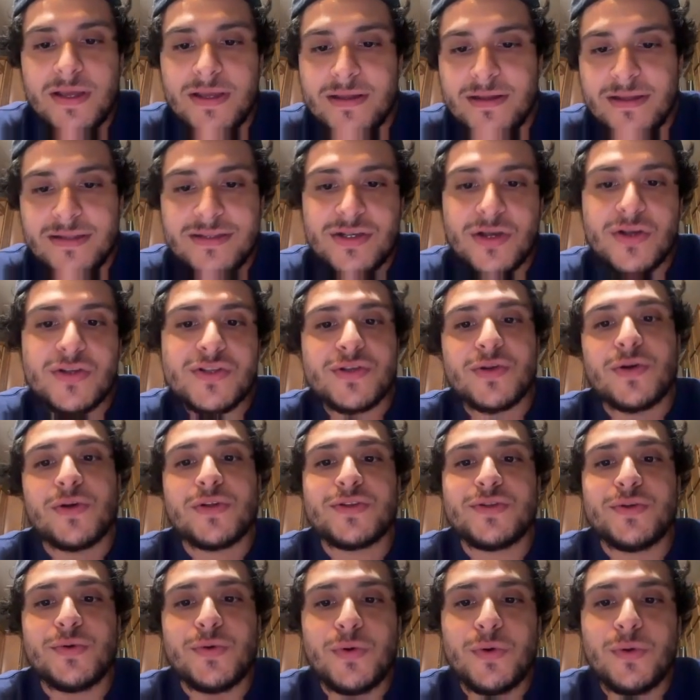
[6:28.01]
it's also a
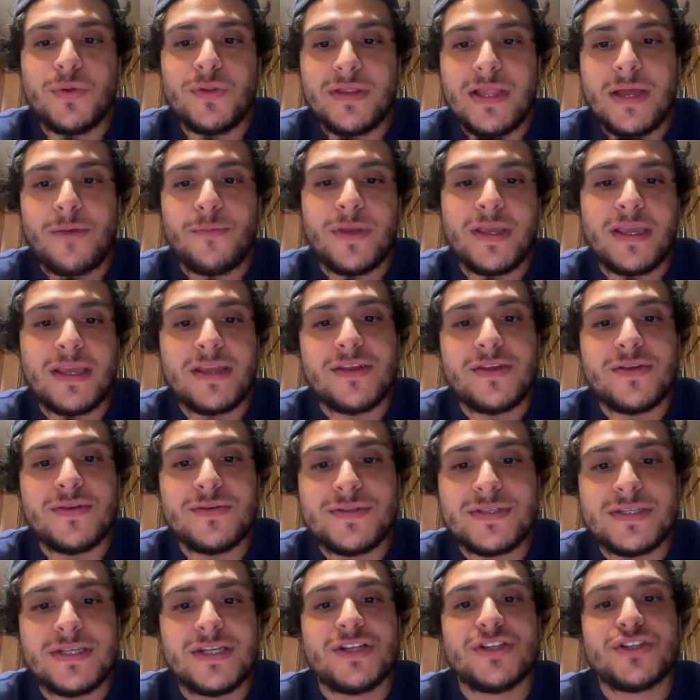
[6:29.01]
tool that we can
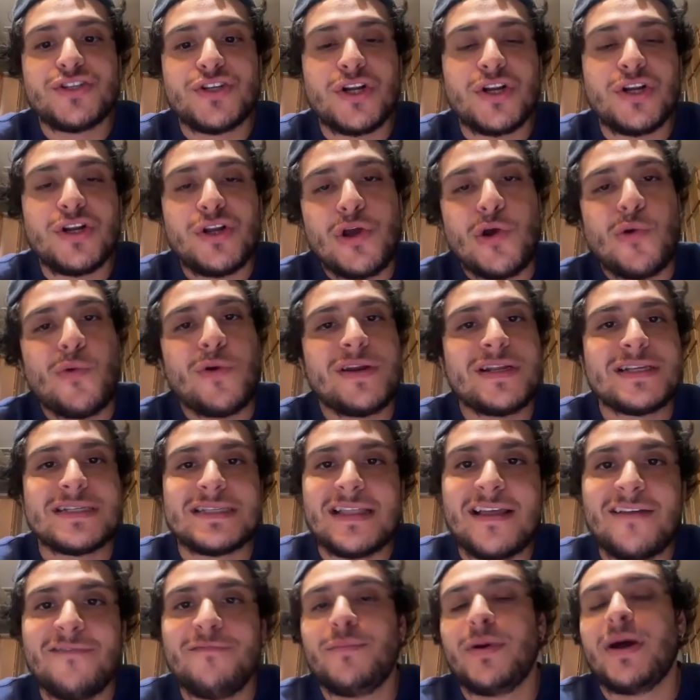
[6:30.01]
use to ensure no one is
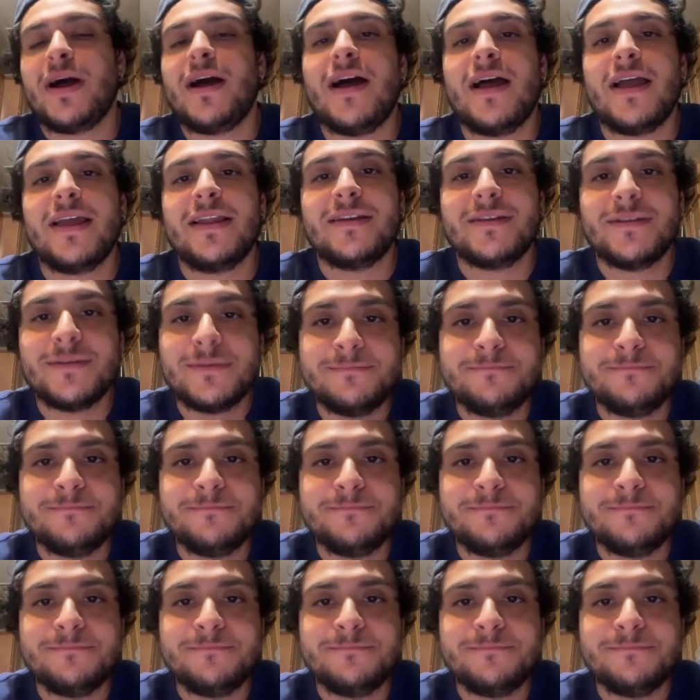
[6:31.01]
left behind.